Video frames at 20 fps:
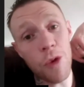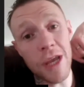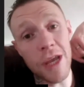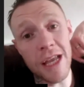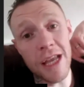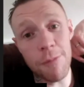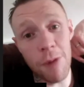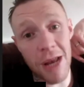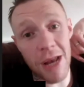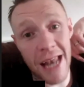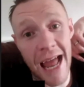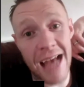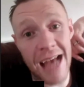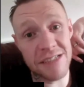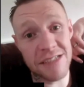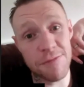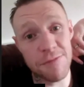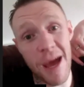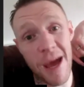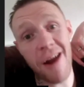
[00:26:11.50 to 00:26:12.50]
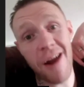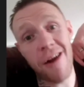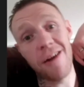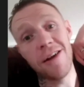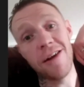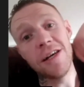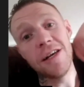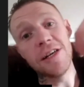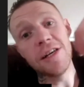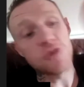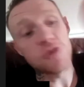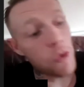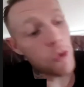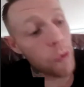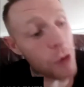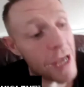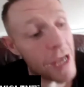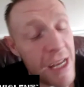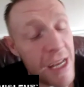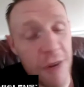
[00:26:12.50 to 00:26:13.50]
my last spar. So the
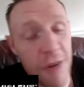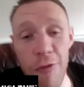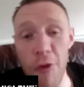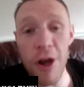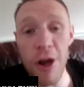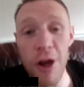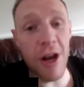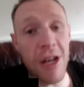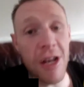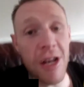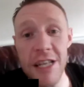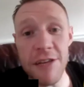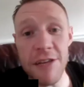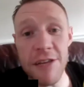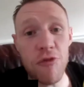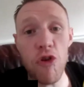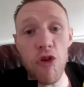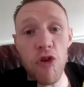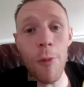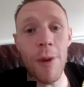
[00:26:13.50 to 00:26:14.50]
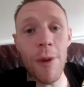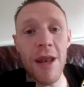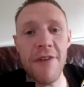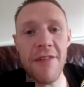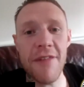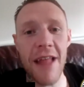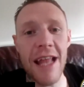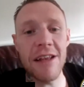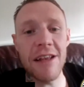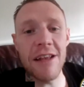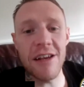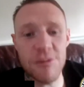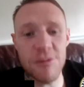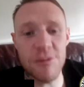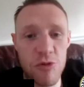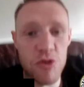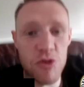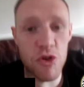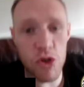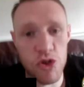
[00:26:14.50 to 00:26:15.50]
week of the fight, I didn't even throw my left hand because it
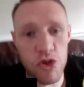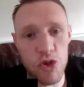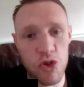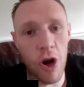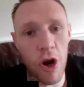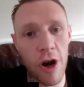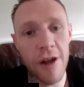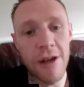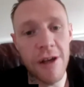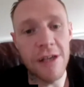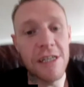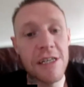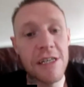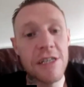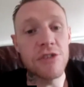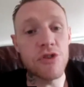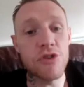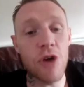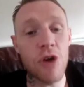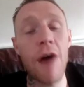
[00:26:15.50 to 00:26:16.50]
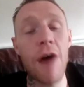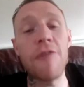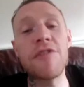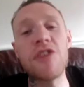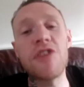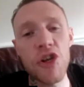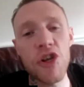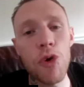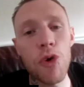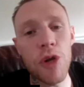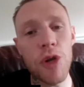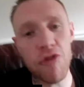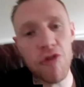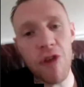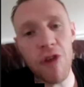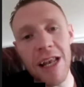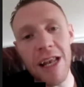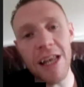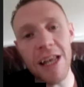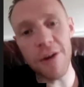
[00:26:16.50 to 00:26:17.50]
was so sore. So obviously I knew the
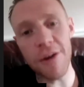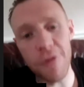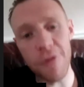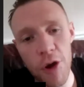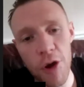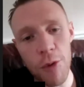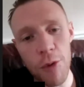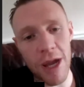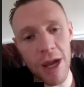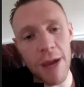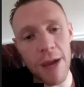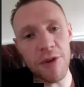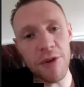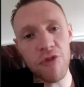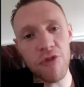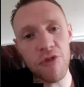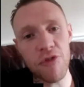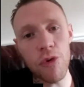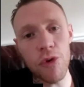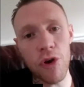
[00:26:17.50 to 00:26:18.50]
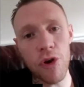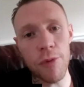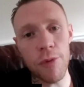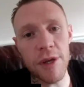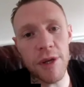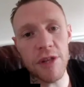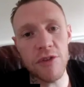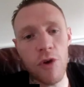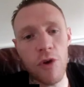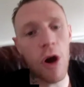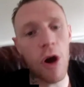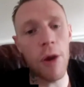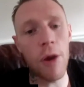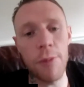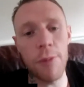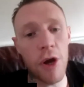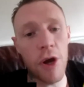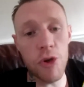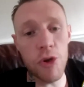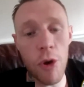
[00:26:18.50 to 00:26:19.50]
adrenaline in the fight would get me through, you know what I mean? So
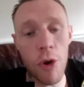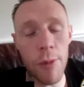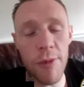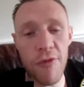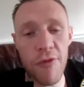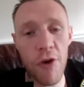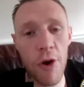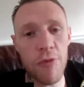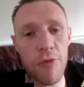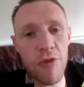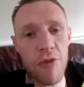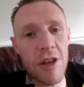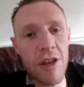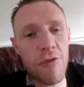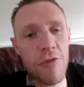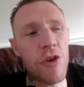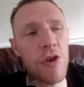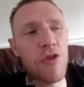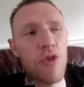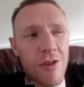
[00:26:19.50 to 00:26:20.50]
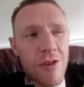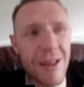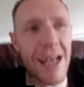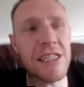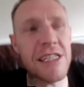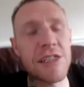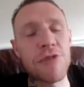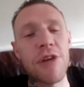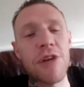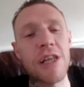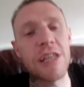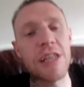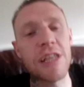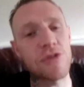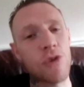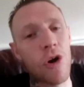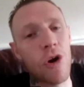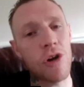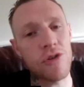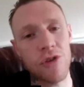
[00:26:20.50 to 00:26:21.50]
I knew I'd be fine during this fight. So it's actually really
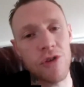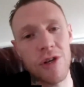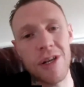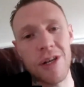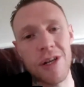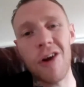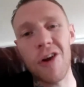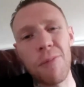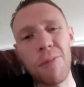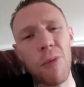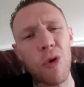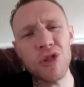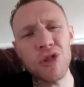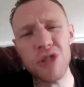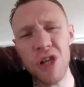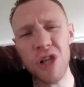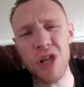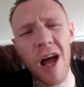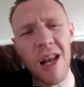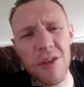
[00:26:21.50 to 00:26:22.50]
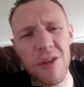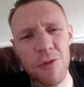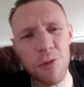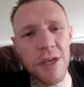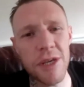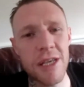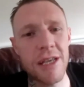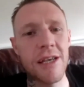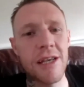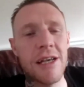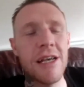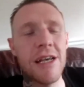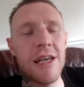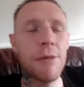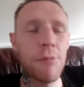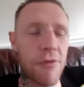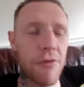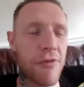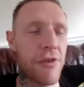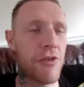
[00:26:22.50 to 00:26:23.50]
sore. So I'm not going to punch at all this week.
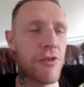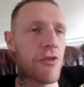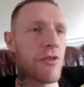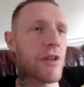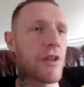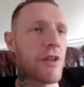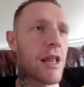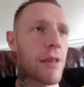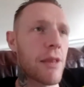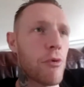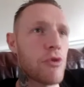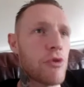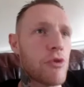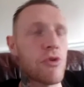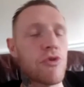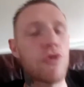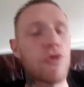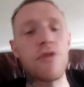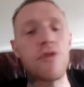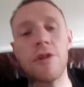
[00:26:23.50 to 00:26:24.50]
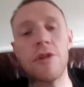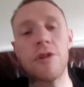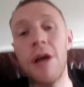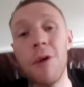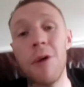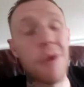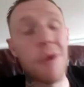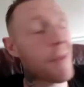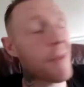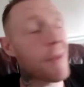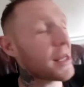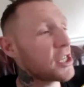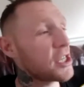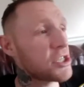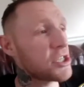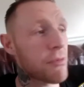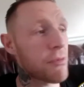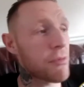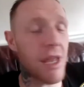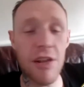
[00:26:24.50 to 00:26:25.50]
My physio said not to punch. So I'm just went back to the
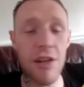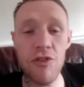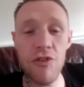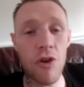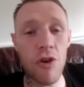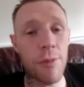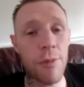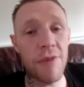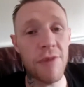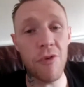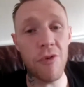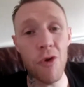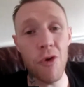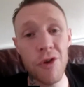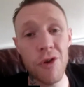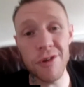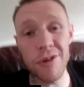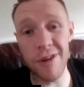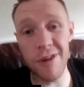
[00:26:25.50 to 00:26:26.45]
gym today, just done a bit of a run.